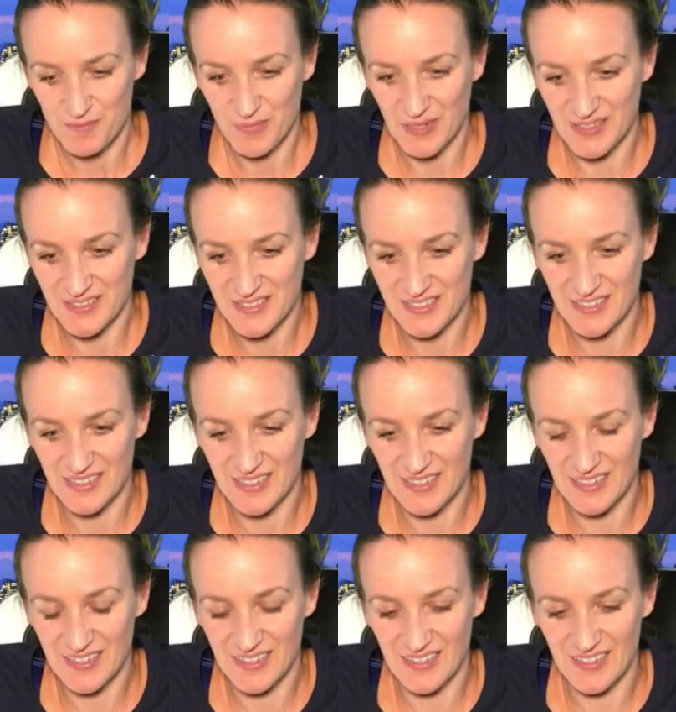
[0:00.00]
But
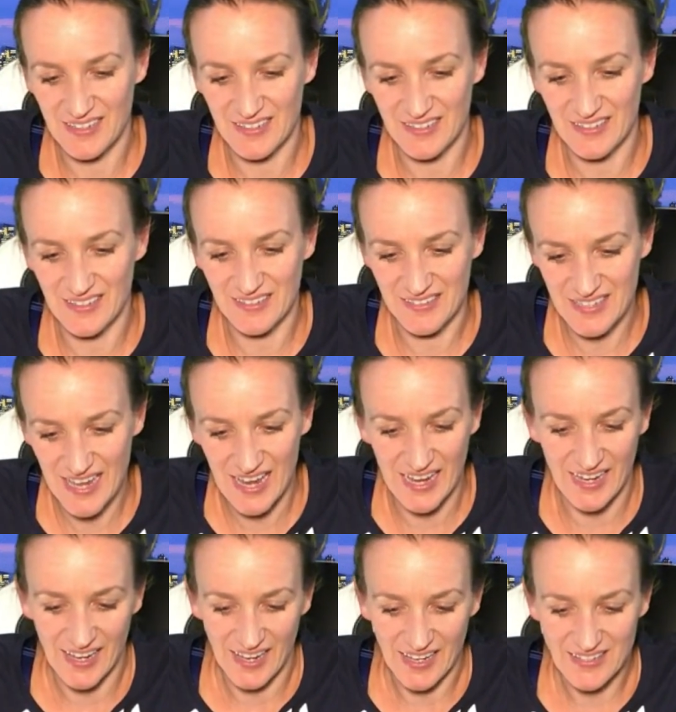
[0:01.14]

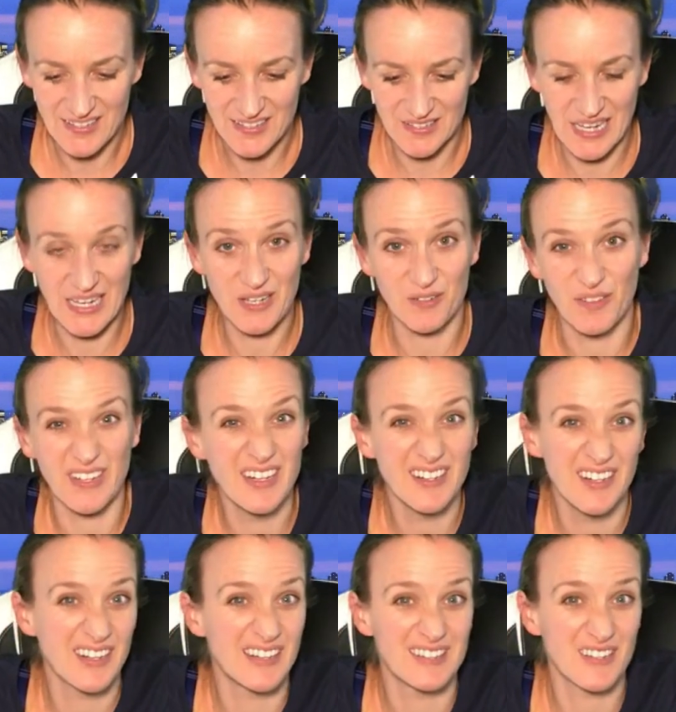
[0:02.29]
yeah, it's
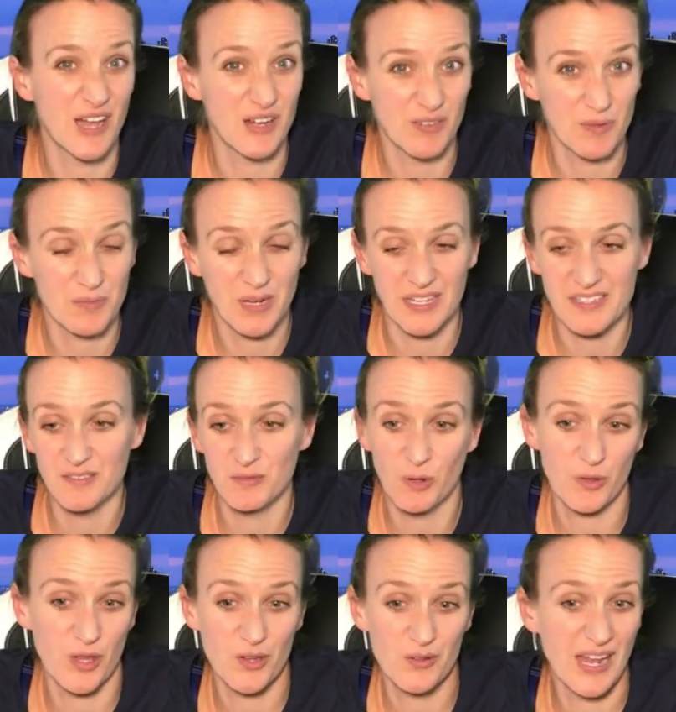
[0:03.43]
inconvenient and it's kind of unpleasant,
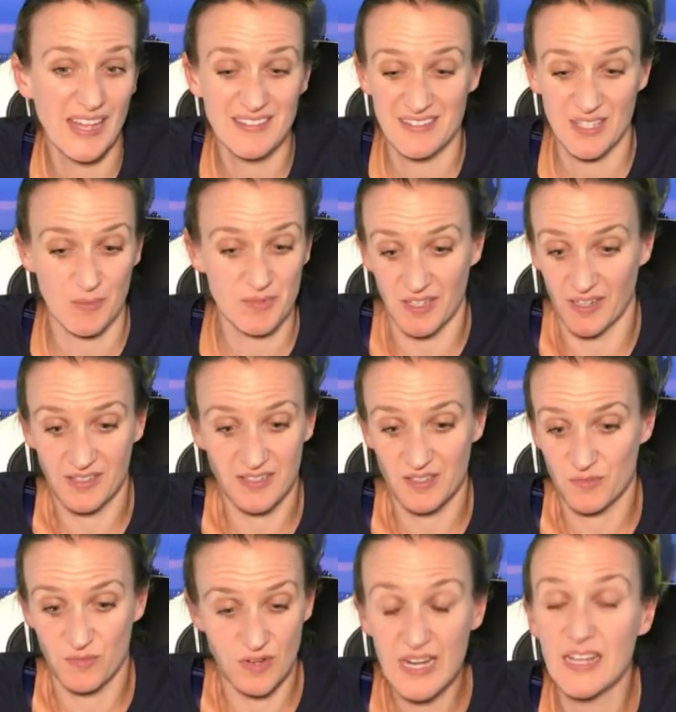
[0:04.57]
although it has its upsides.
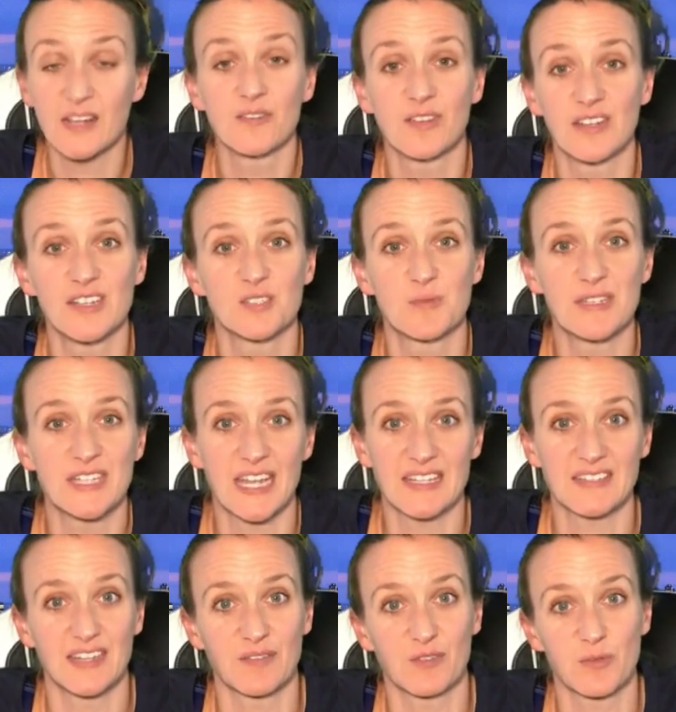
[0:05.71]
It's really convenient to be
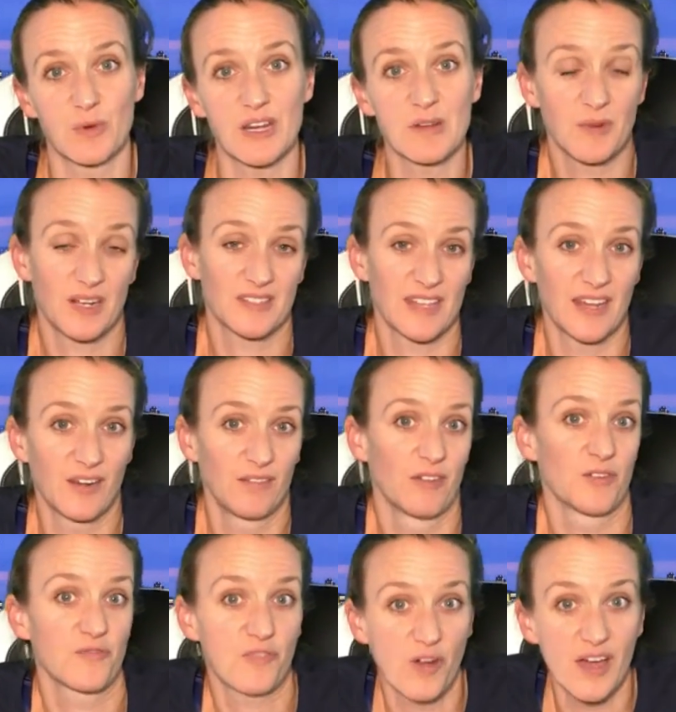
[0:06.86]
tested every week because then
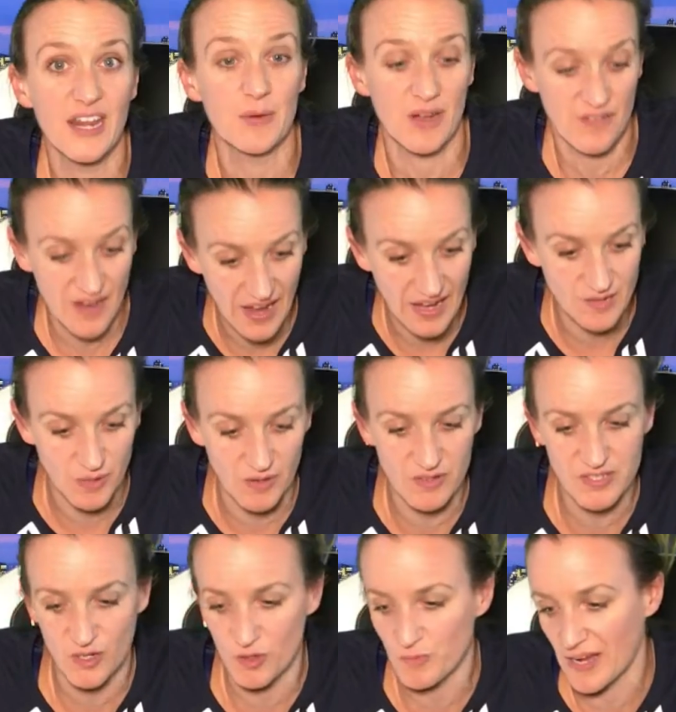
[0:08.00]
on a Friday when I've had my
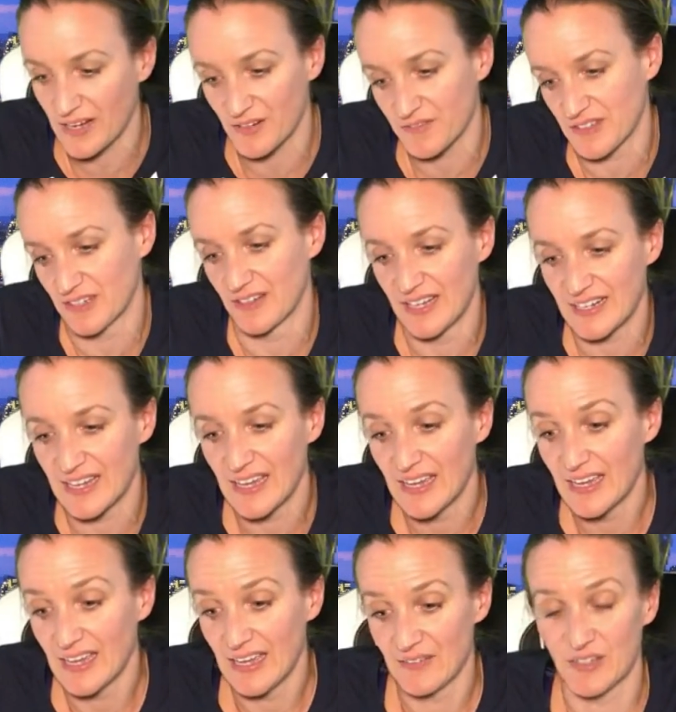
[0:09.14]
result back, I feel like
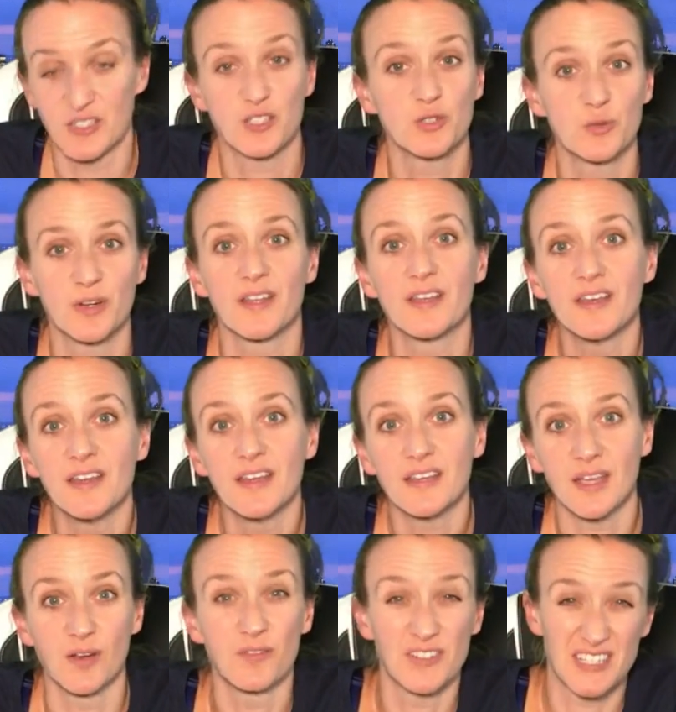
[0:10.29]
if I do want to
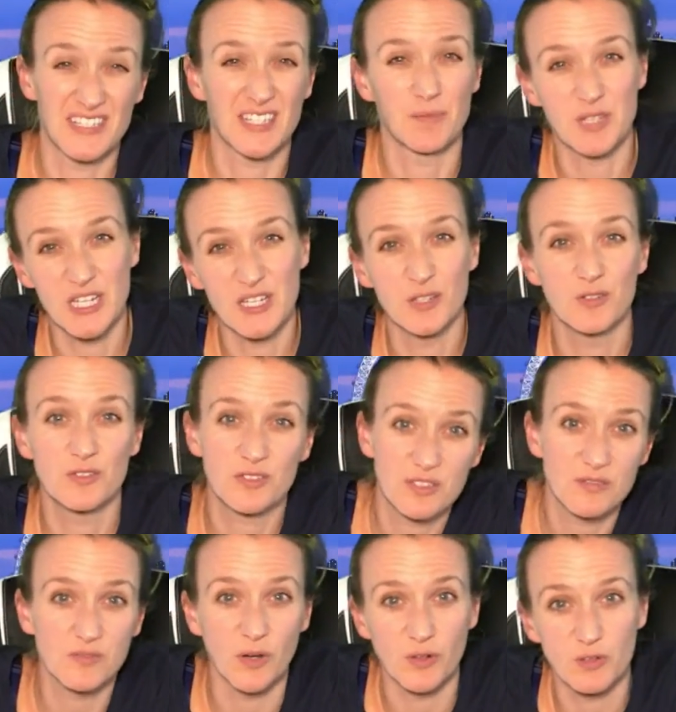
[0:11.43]
go and visit somebody
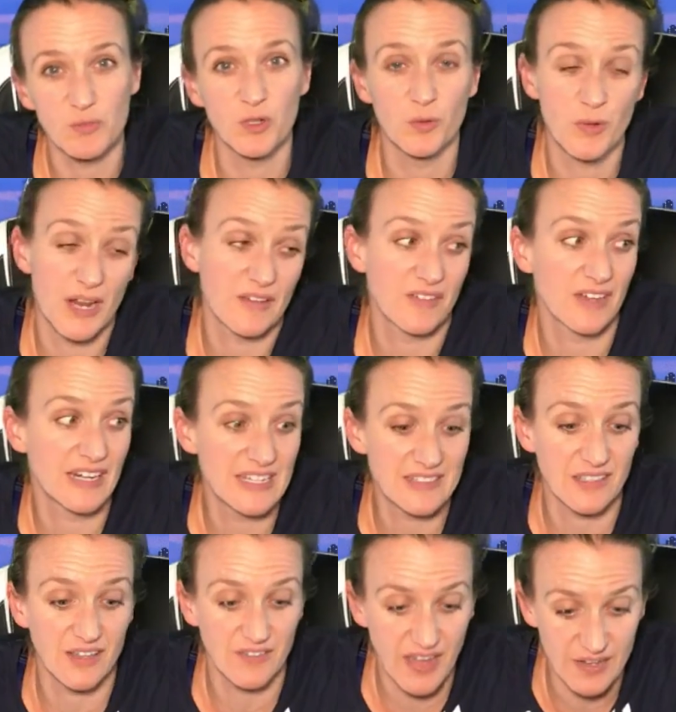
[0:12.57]
who's vulnerable or whatever, at
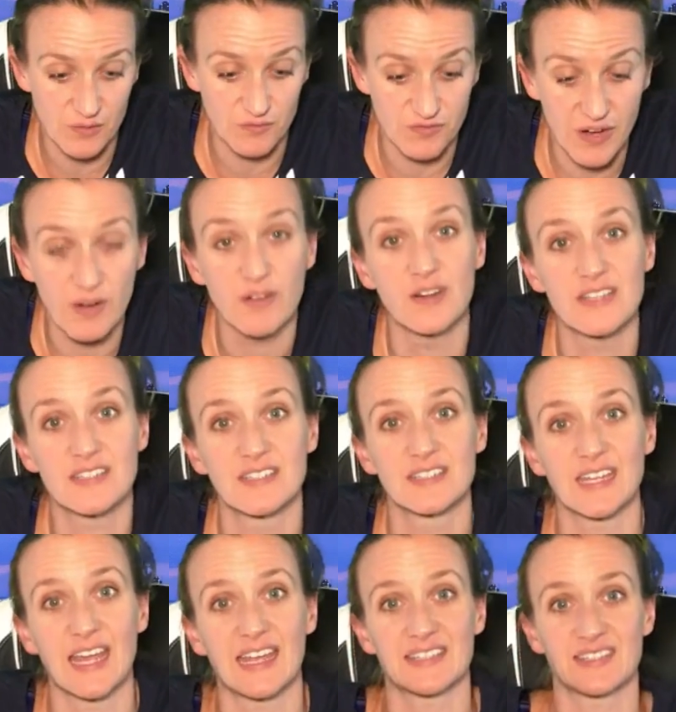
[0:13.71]
least I've had a very recent
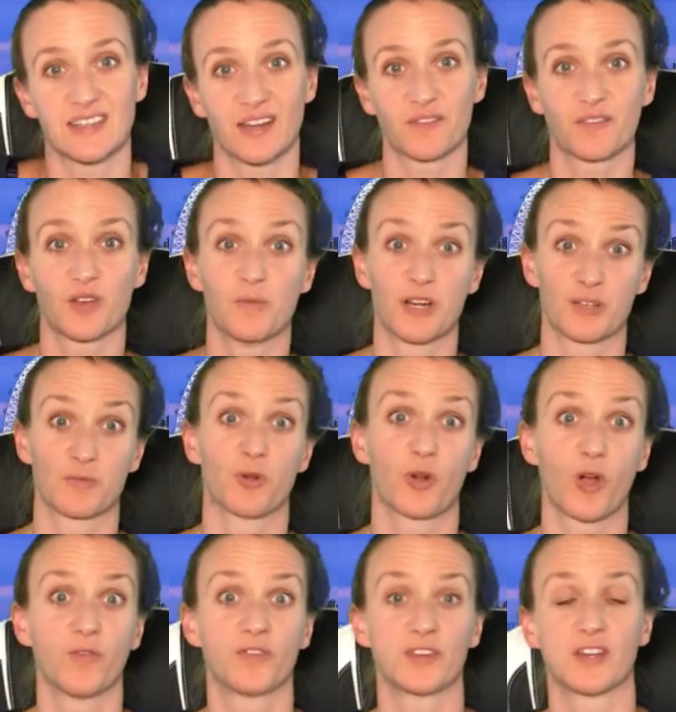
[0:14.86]
test and I feel much more
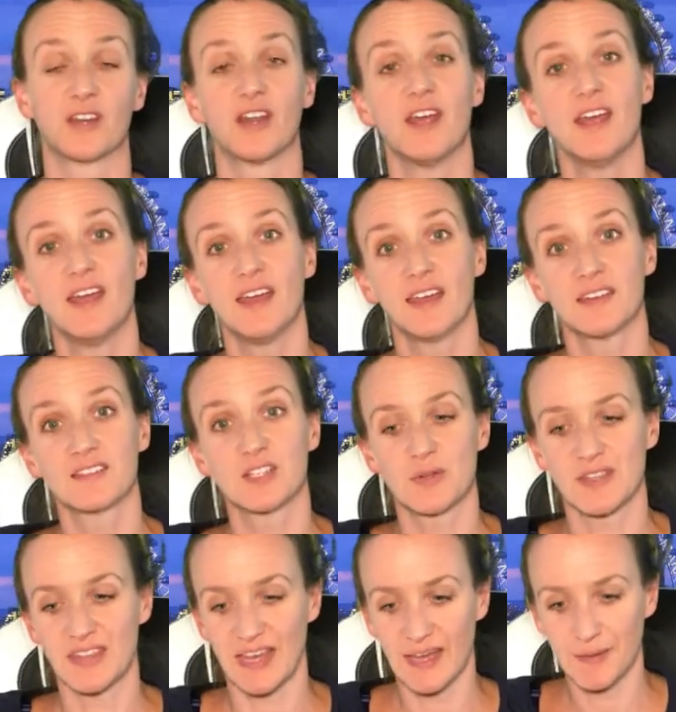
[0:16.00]
confident
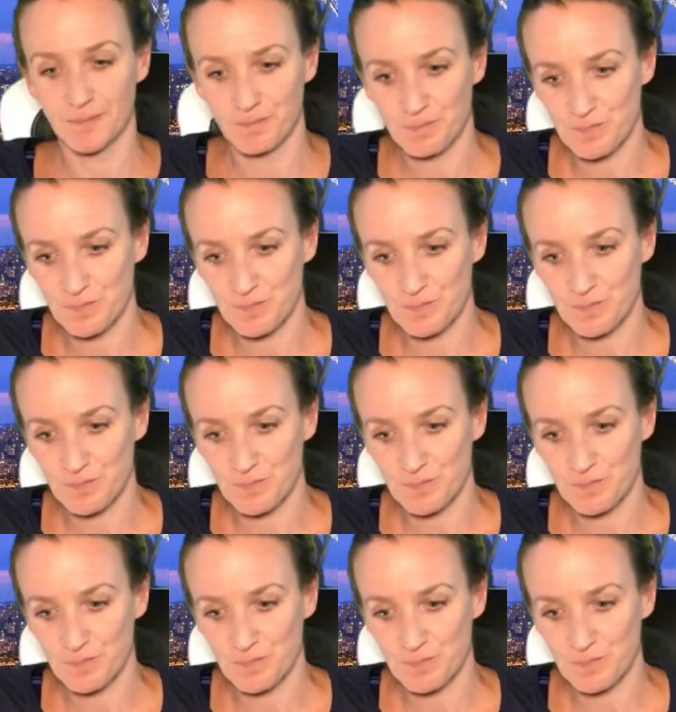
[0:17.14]
doing that.